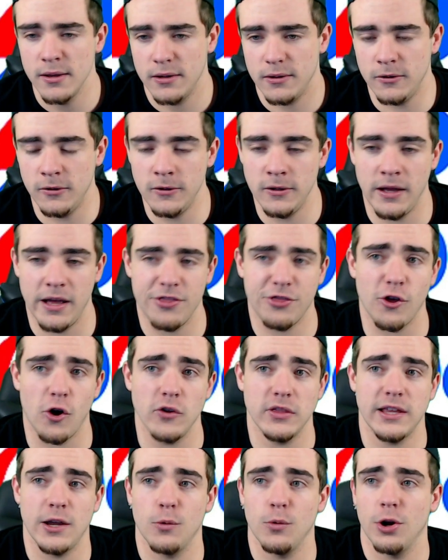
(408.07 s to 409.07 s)
I
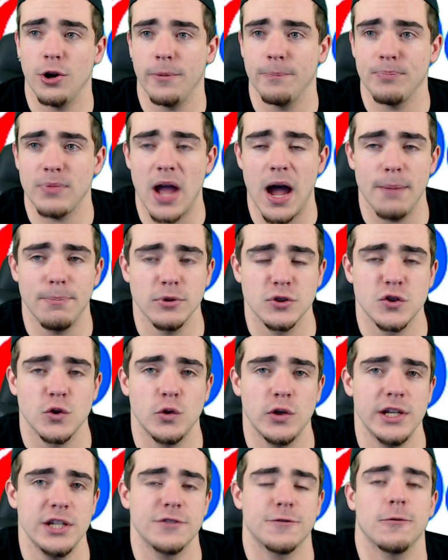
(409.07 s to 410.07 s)
thought there were
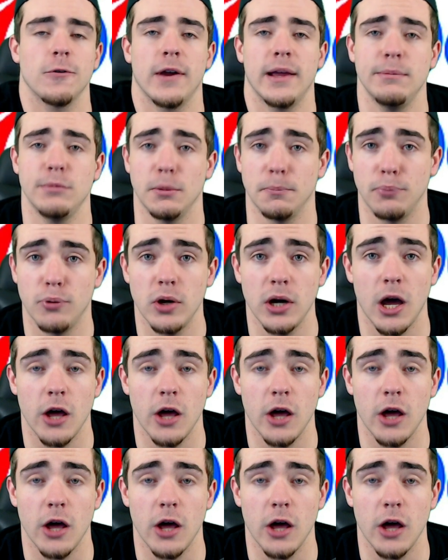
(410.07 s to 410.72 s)
opportunities for him to put